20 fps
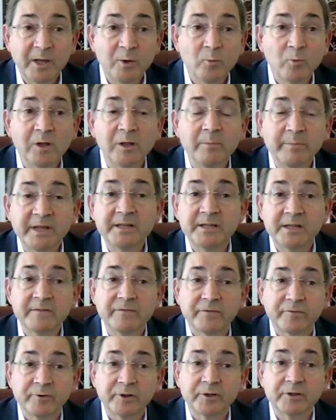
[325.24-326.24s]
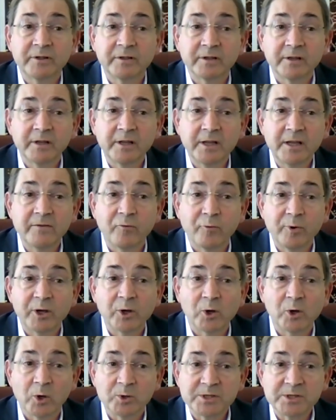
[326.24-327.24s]
will be different if we
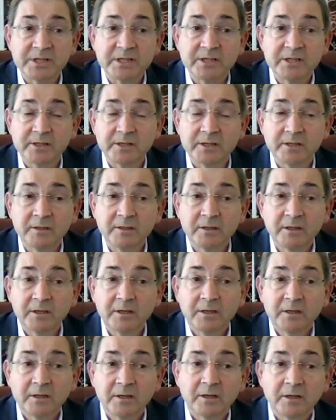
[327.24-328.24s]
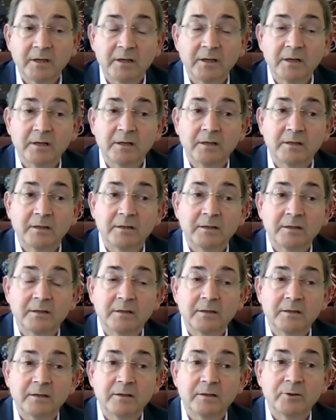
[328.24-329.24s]
consider
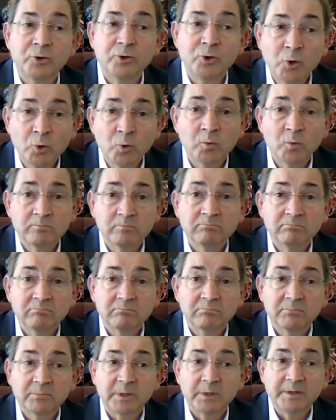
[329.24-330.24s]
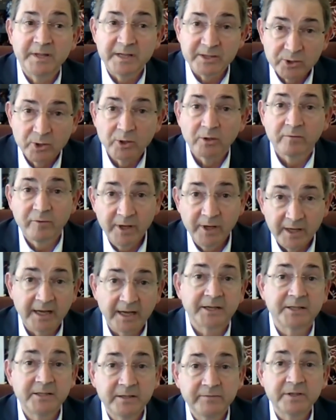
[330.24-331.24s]
new discovery
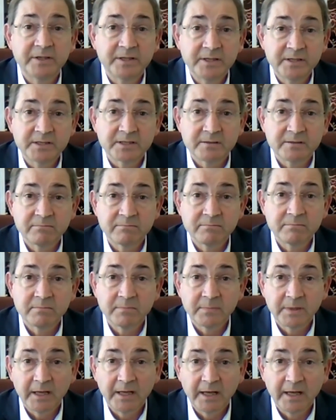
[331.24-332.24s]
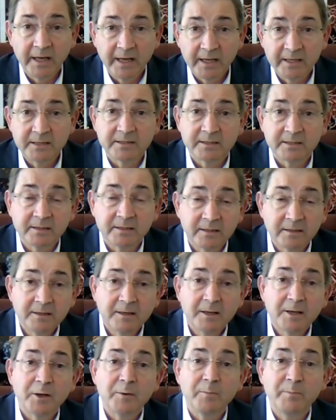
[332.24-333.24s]
activities and
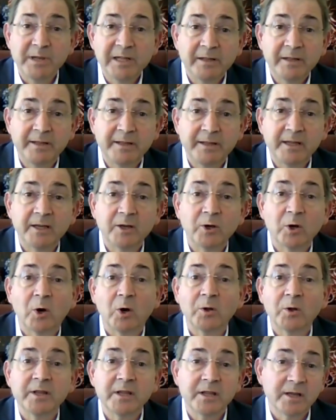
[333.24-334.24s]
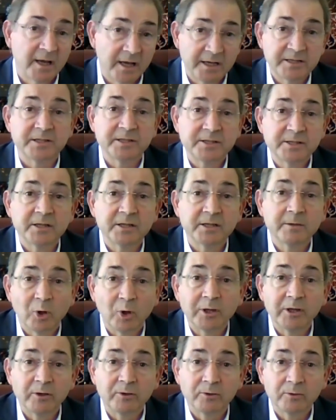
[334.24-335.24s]
building on the existing
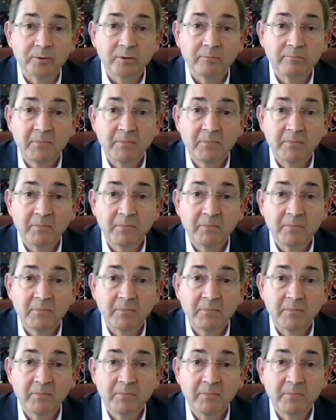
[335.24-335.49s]
molecule.